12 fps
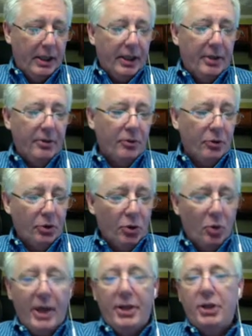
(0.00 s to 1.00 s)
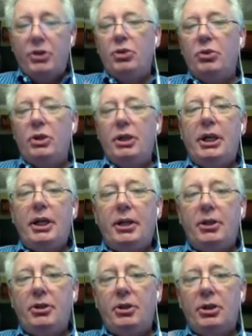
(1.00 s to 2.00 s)
And the way that you
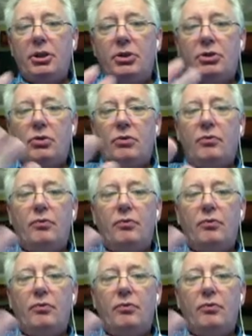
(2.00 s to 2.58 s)
get this